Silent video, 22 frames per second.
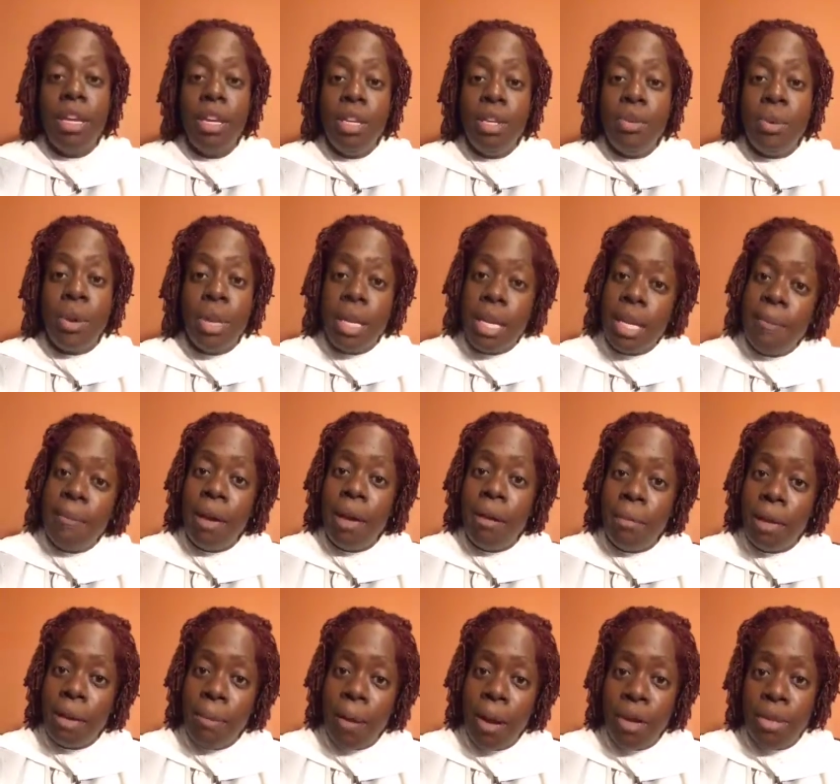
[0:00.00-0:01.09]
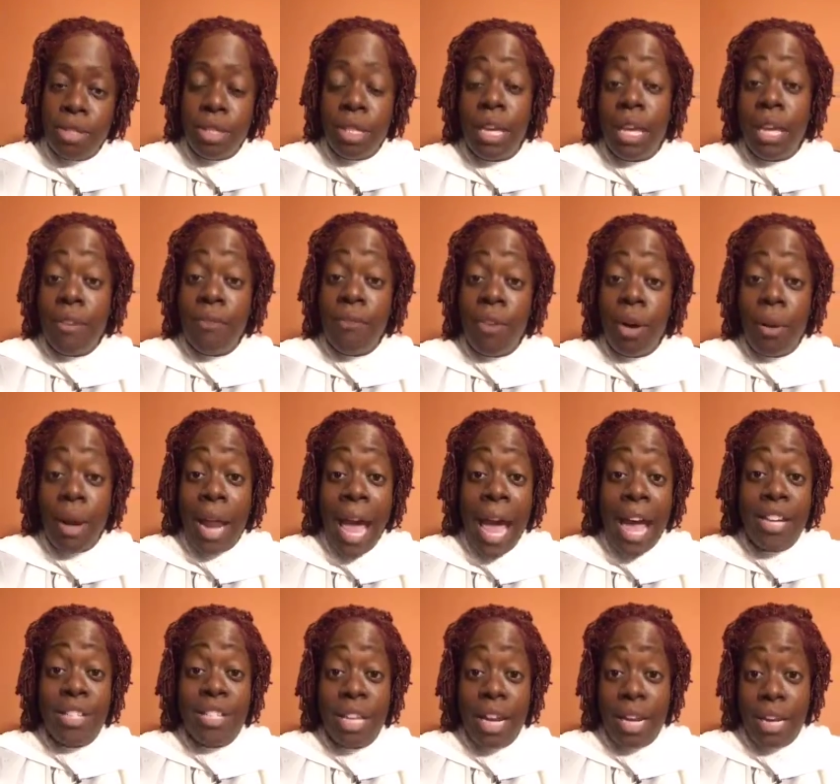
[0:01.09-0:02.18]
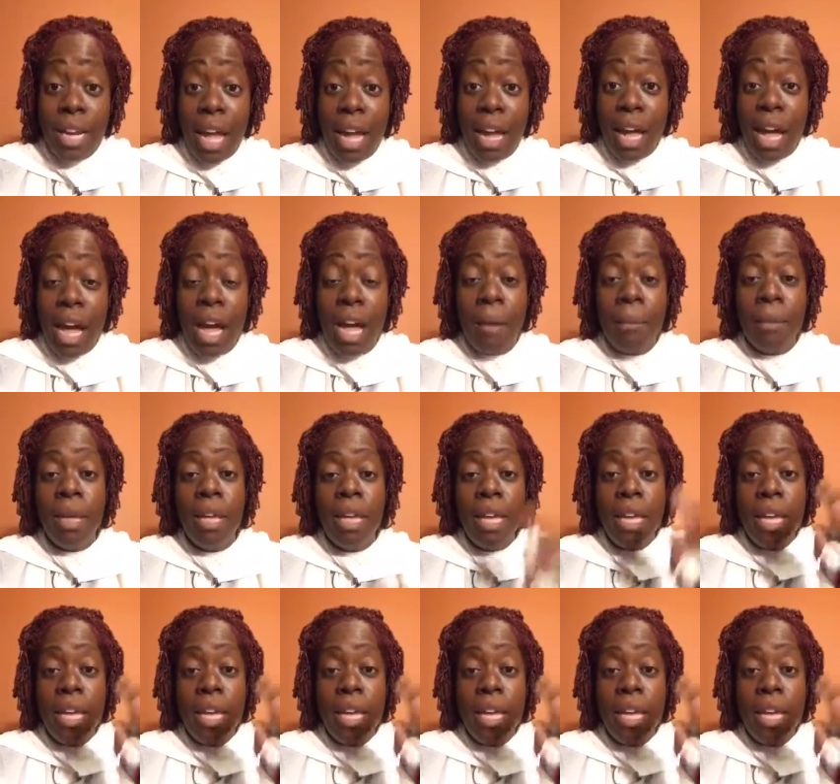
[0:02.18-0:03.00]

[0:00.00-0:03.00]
you can email me personally, info at ashsaidit.com,